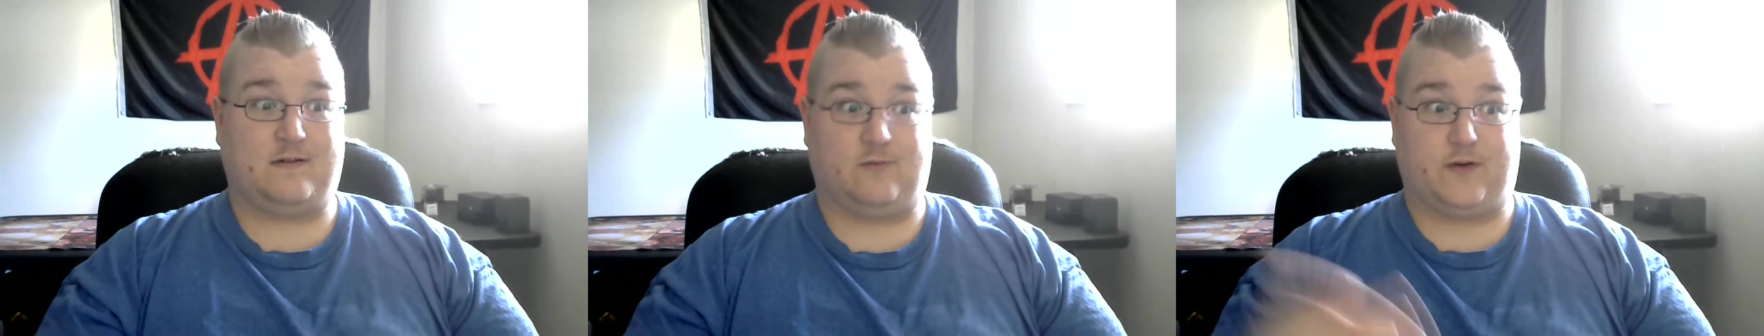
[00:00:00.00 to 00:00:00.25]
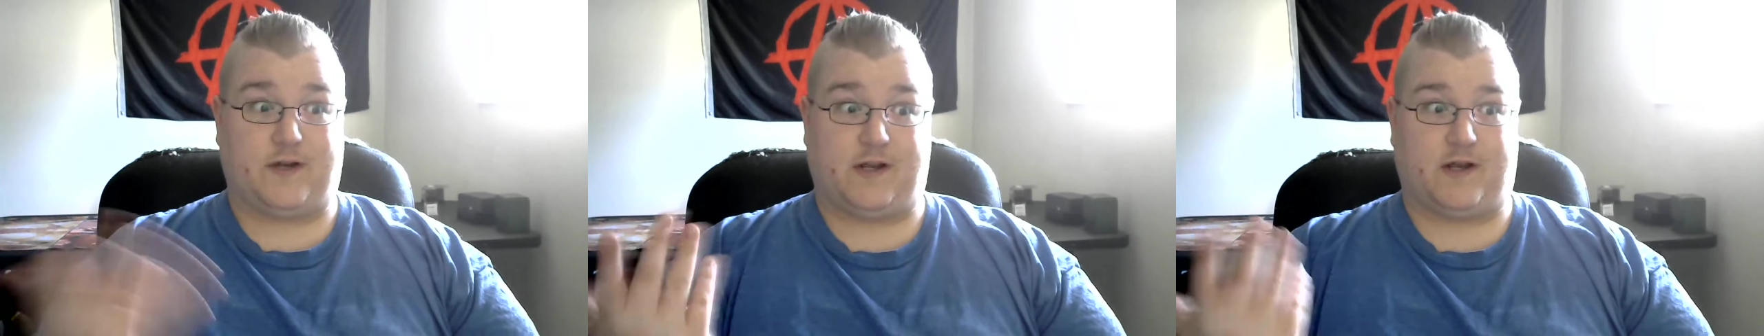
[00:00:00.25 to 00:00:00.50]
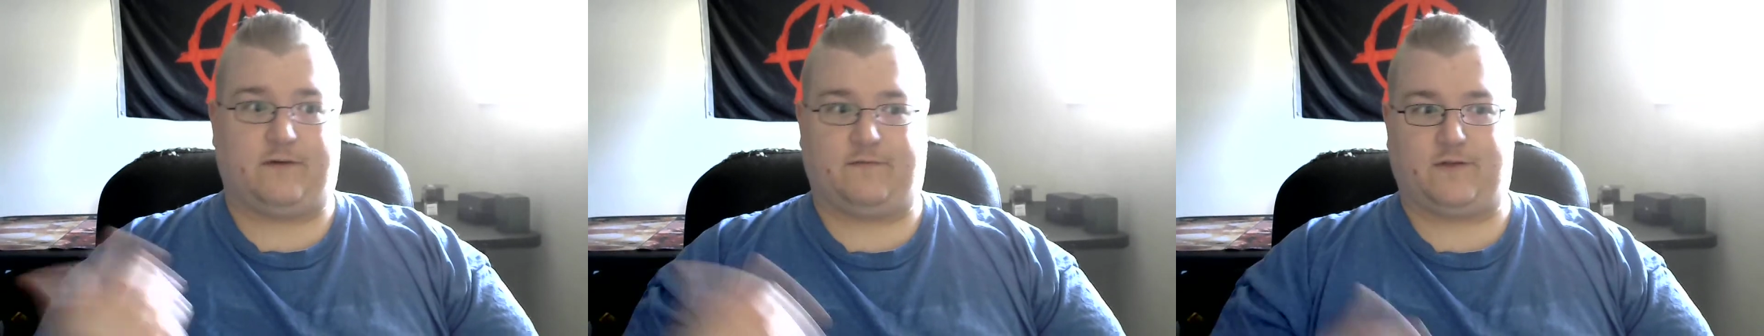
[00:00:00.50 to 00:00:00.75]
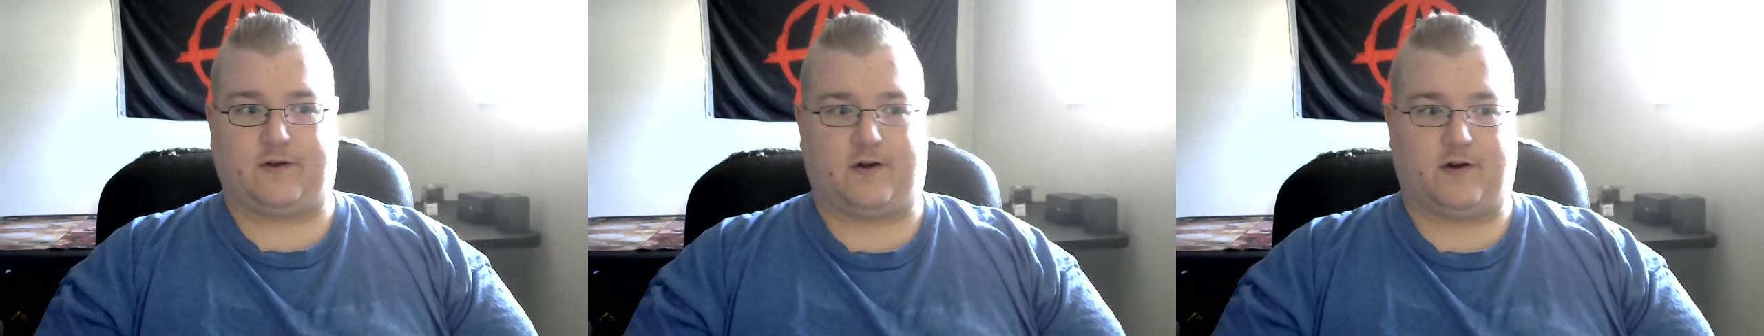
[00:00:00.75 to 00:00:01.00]
reading off
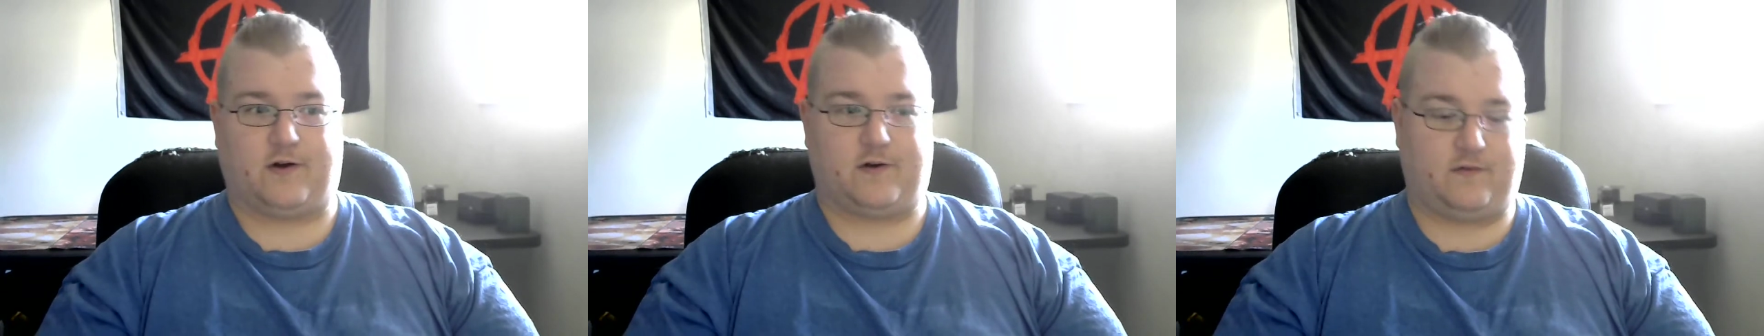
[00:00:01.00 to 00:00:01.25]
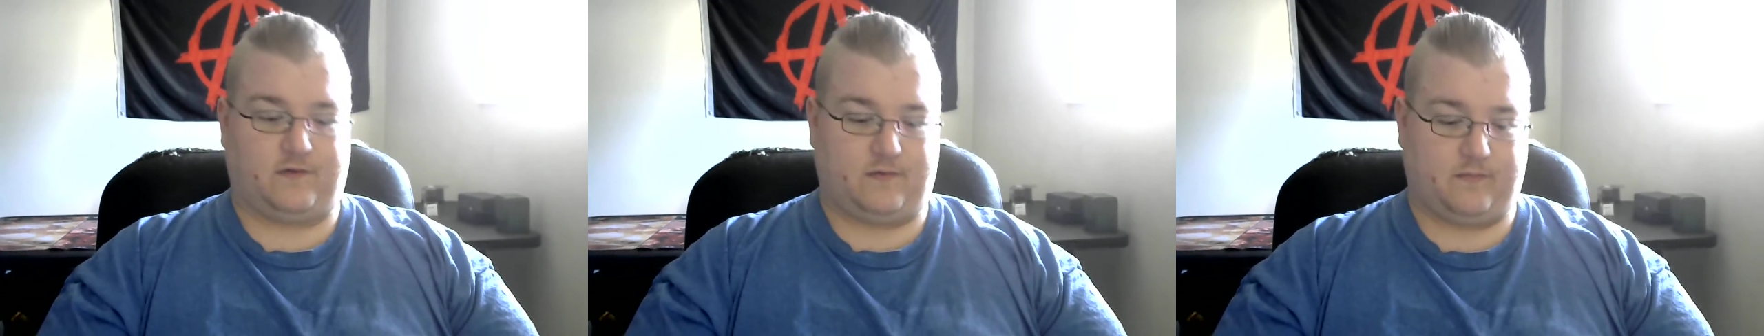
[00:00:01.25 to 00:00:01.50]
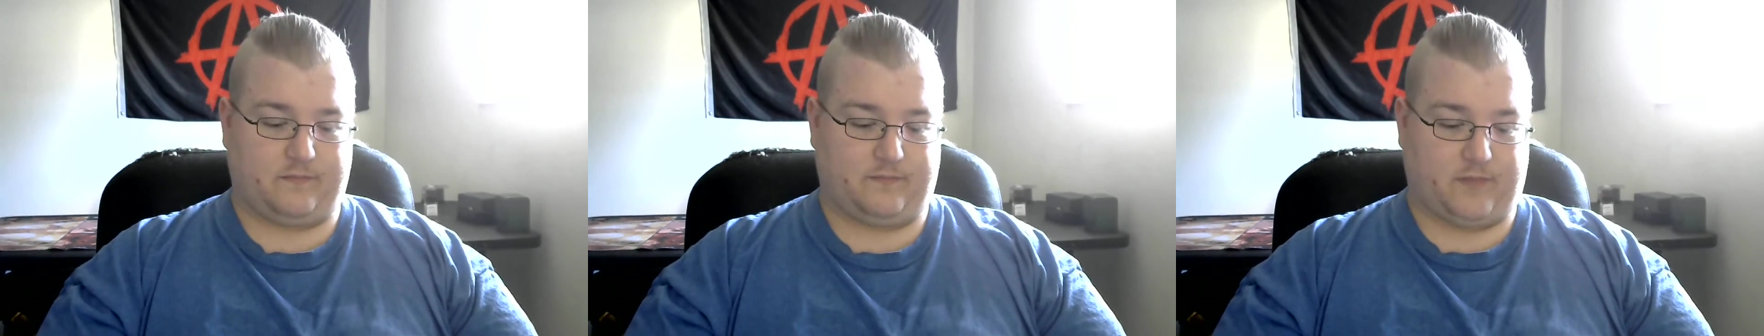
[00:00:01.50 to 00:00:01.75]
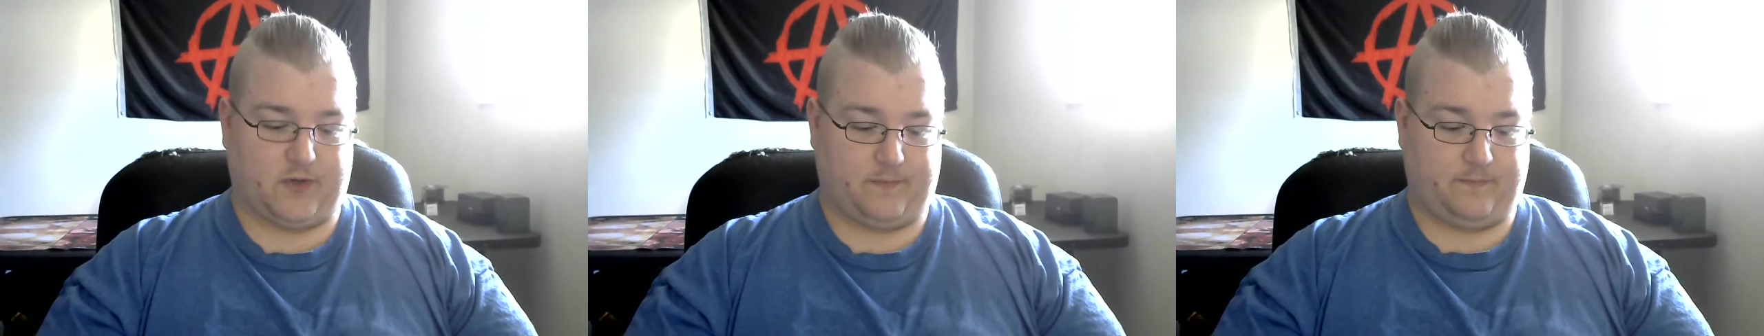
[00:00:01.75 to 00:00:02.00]
the cards,
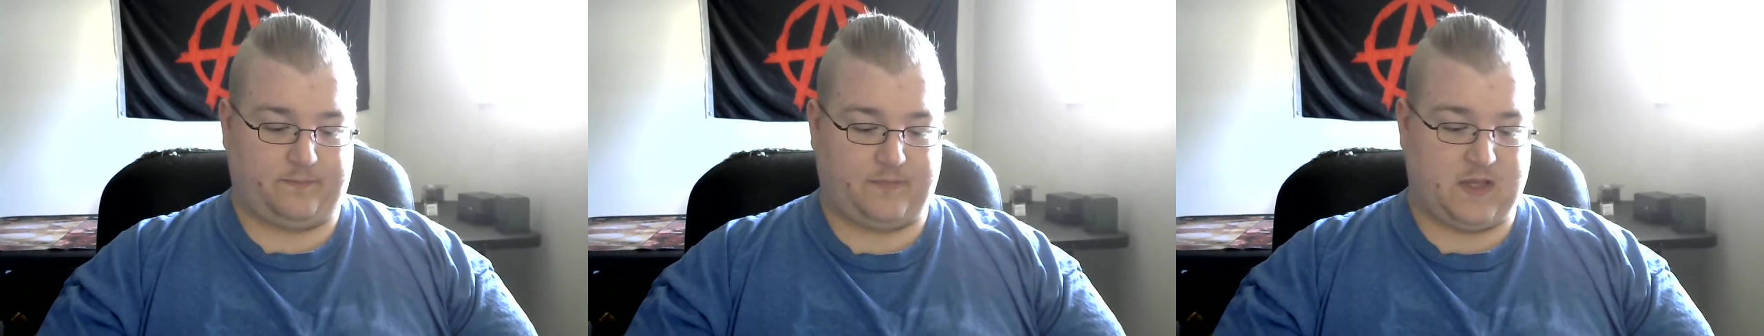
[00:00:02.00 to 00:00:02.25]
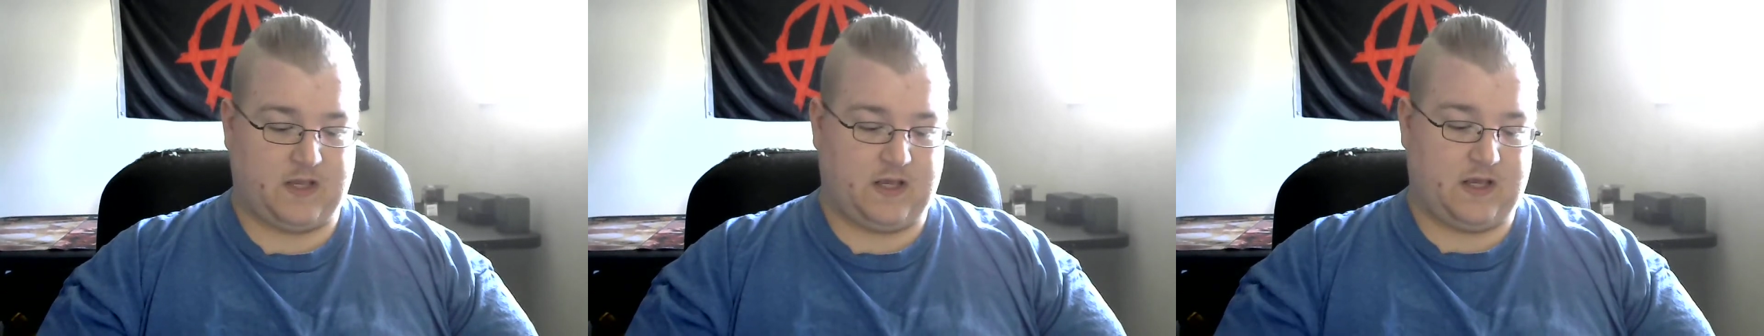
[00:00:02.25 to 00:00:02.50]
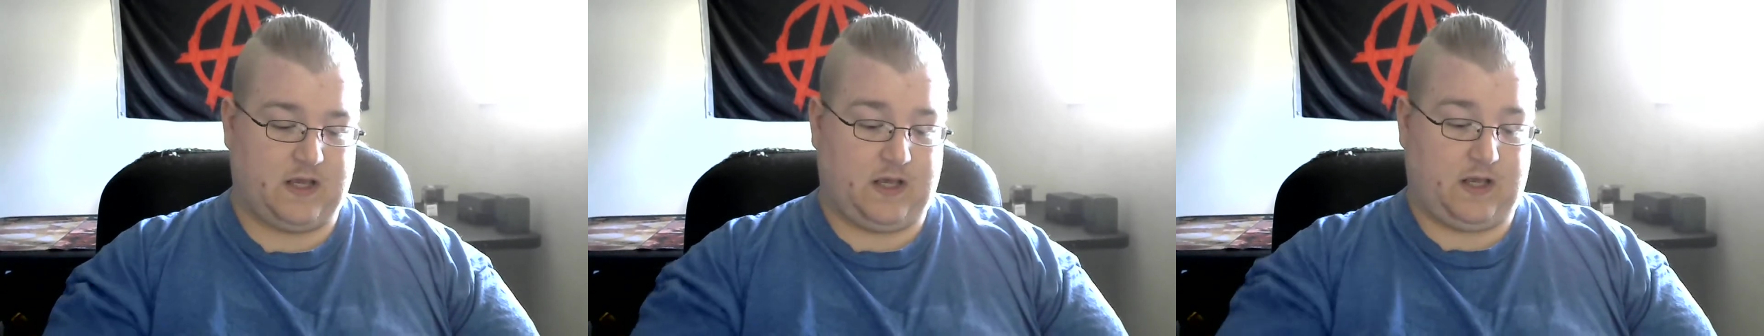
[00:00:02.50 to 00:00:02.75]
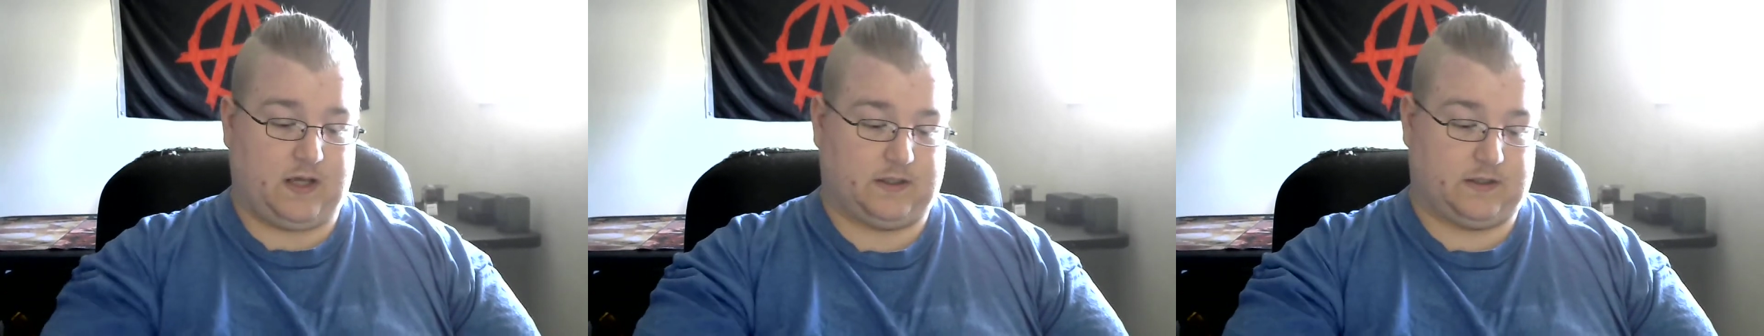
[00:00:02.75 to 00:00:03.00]
but
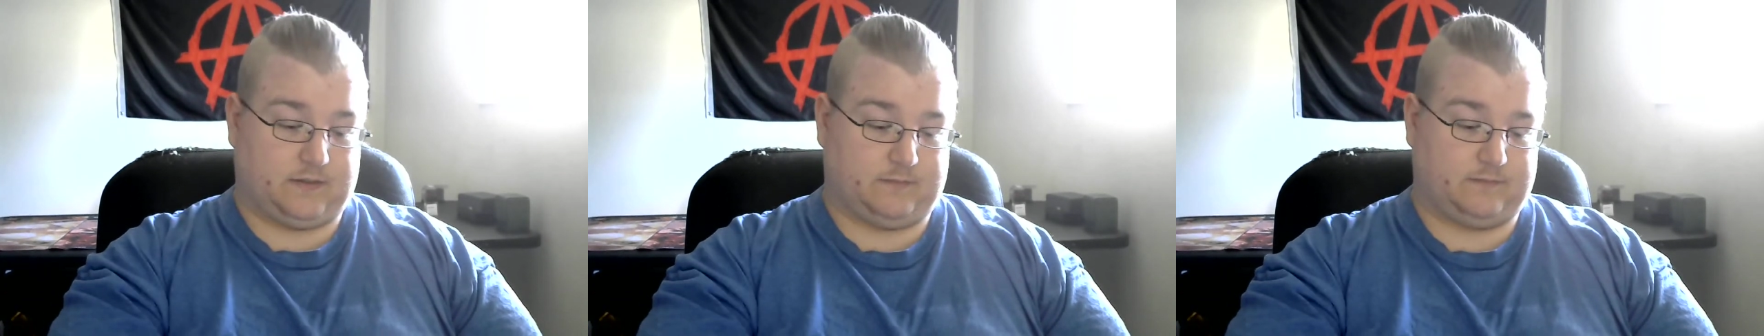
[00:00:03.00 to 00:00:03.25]
I